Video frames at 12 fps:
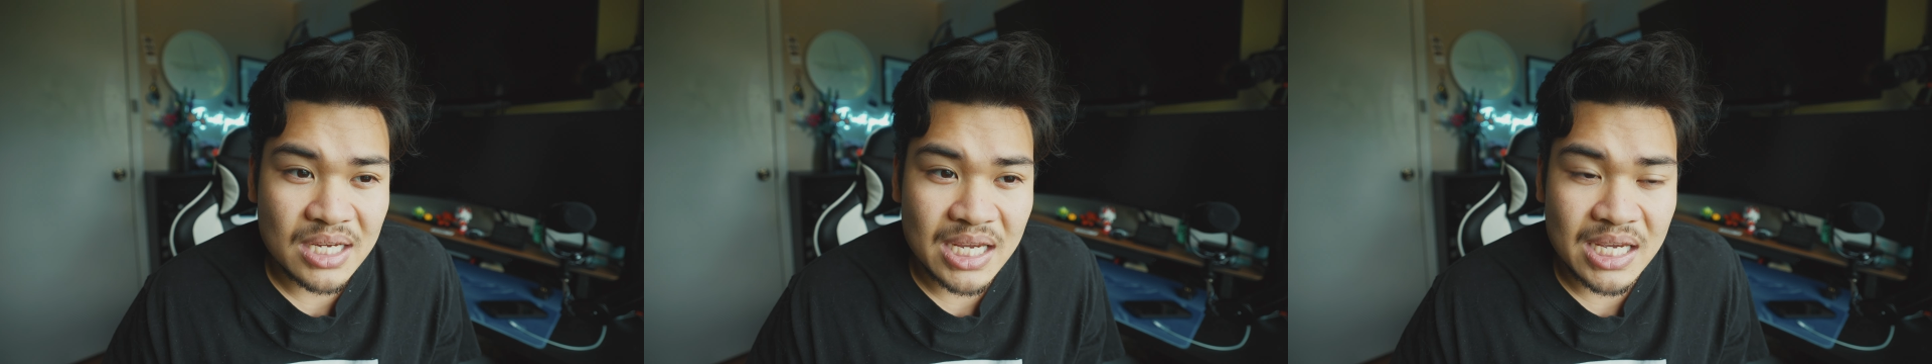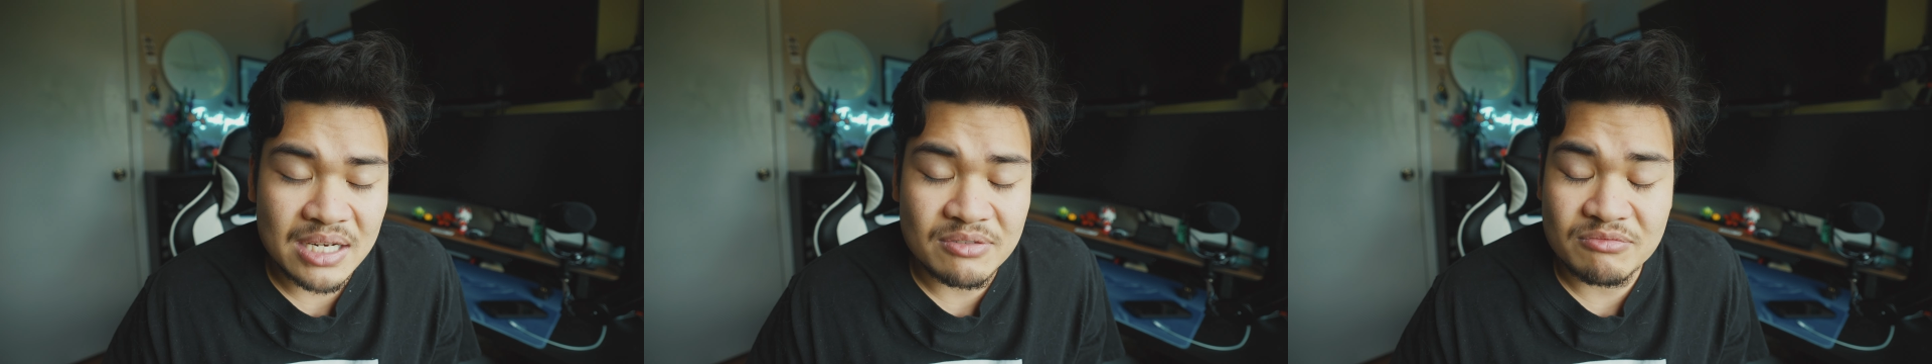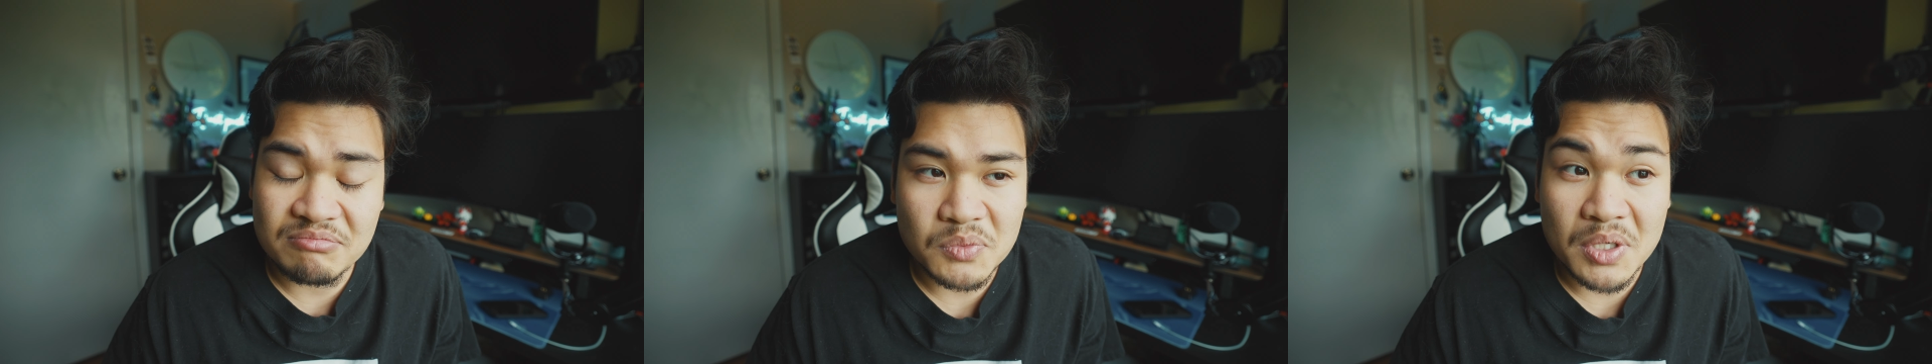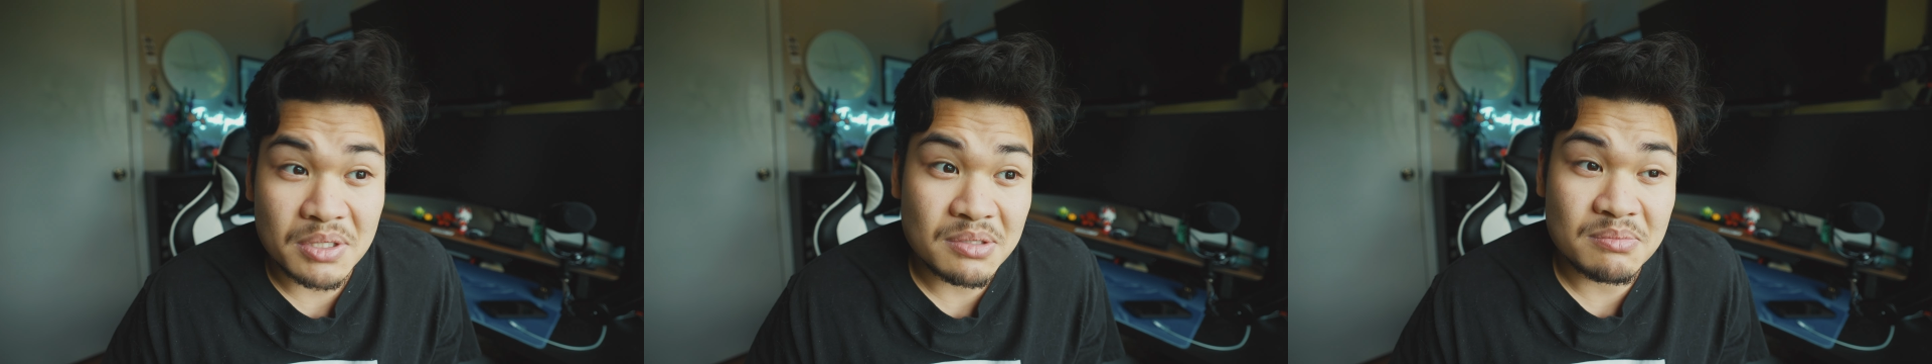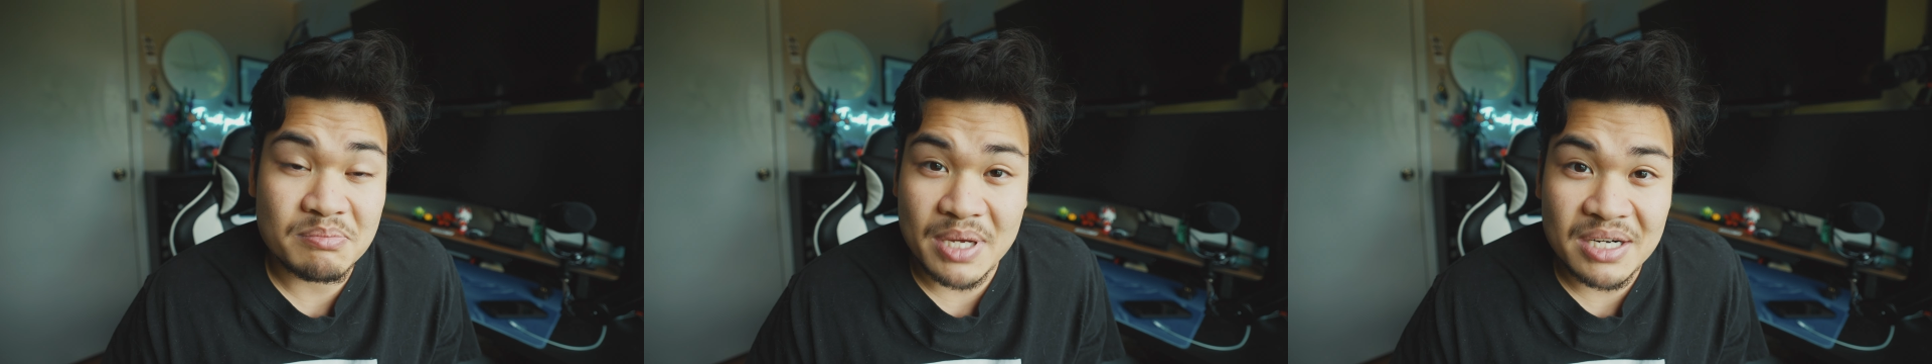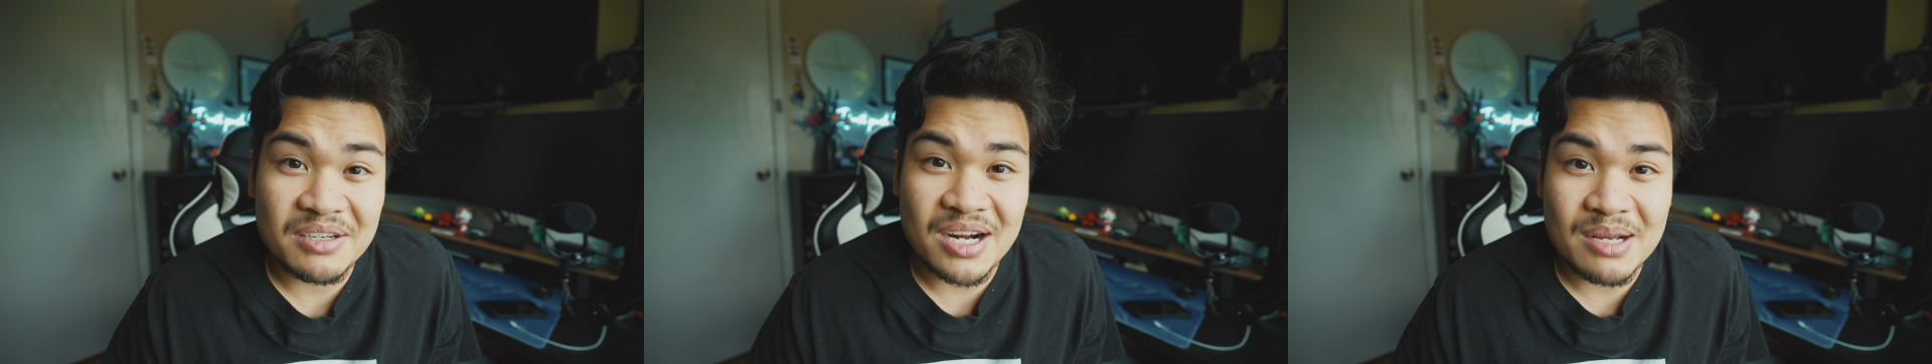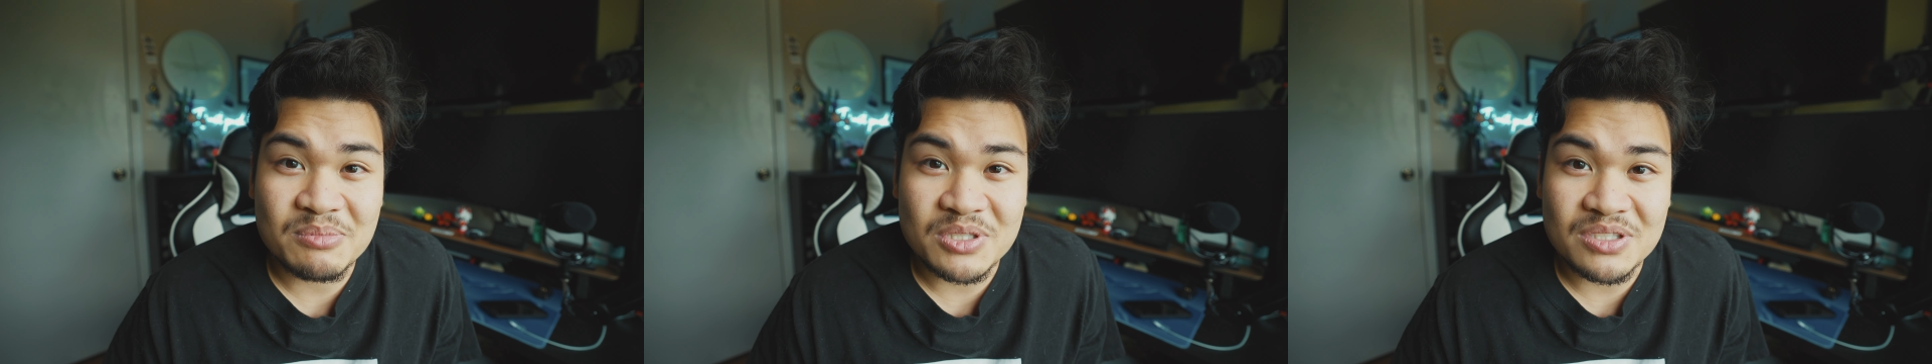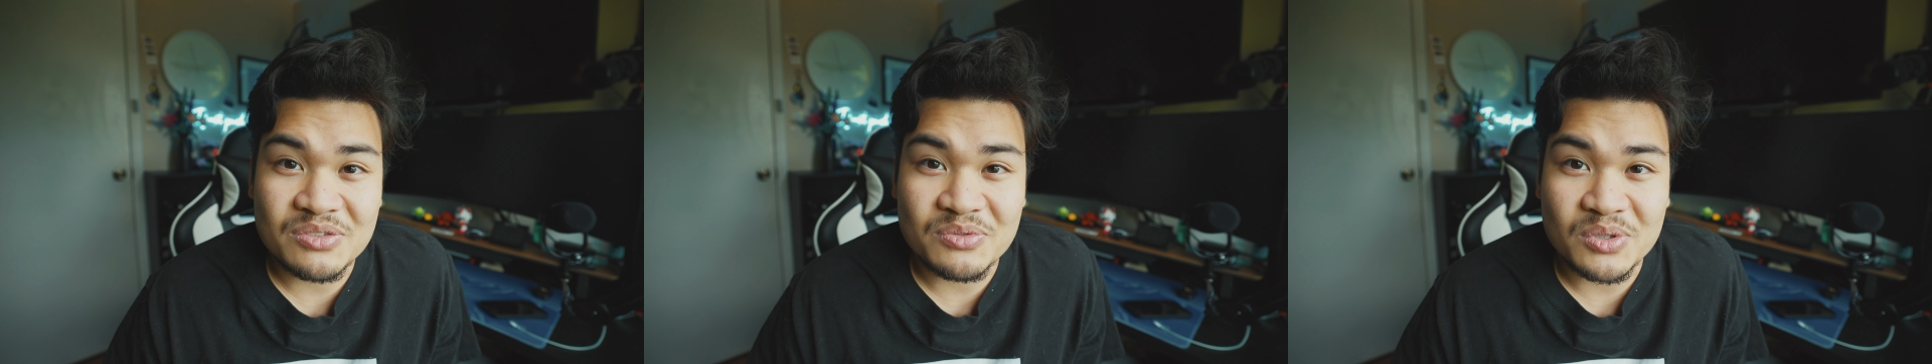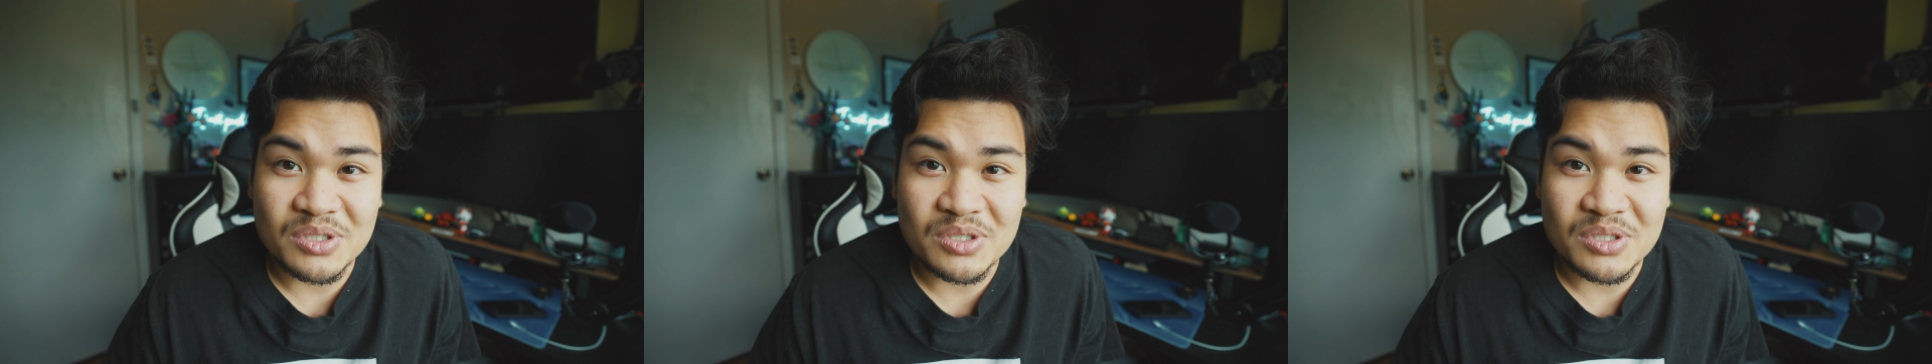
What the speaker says: and one of the better options for